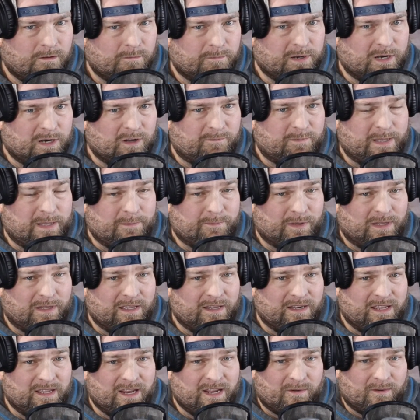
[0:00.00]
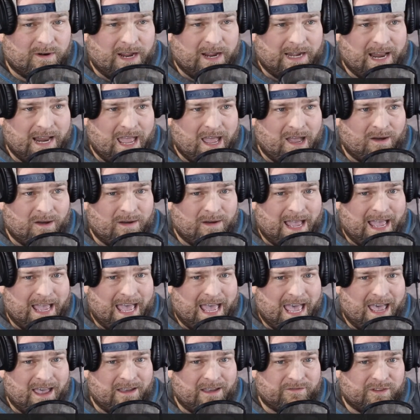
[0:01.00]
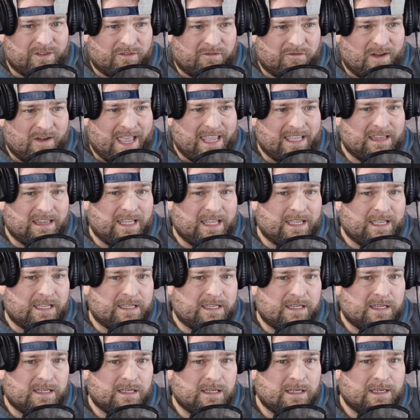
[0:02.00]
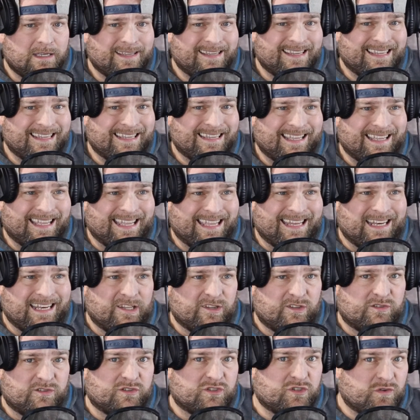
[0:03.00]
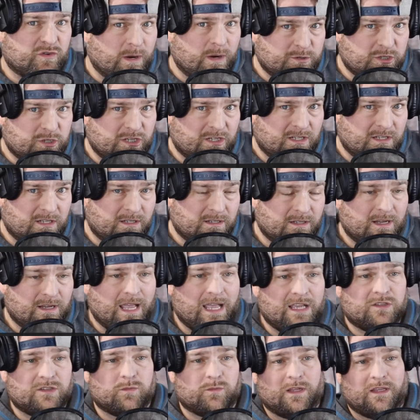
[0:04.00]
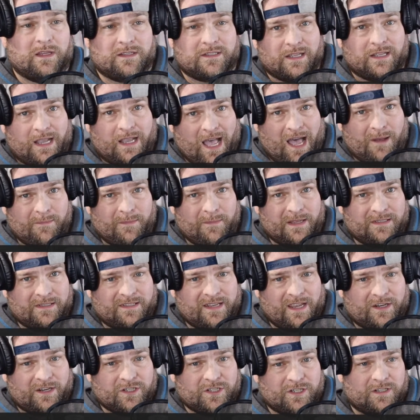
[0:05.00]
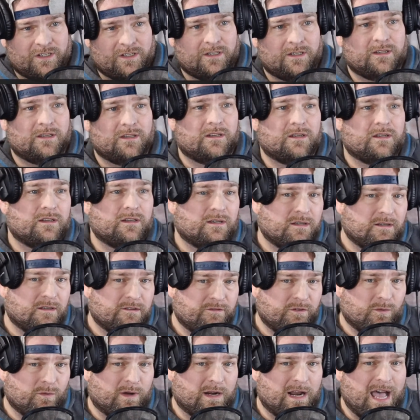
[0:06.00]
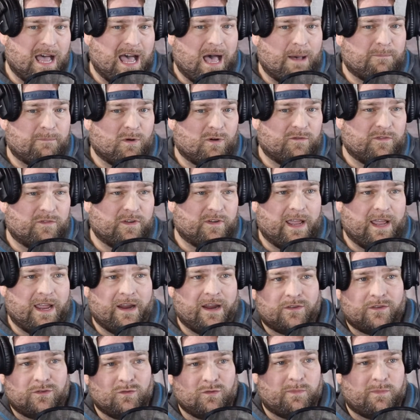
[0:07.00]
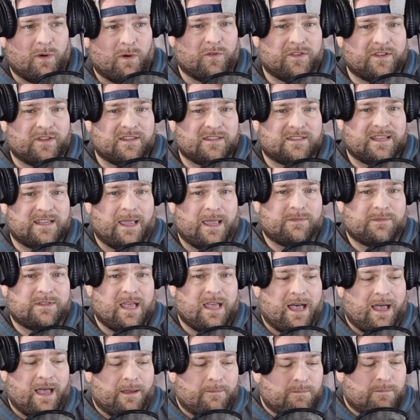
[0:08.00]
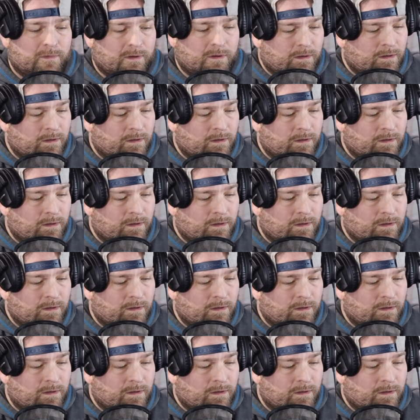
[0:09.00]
But if people in here right now, I have the fight link in the description as well as the comment section. If you want to hop over there, do both at the same time.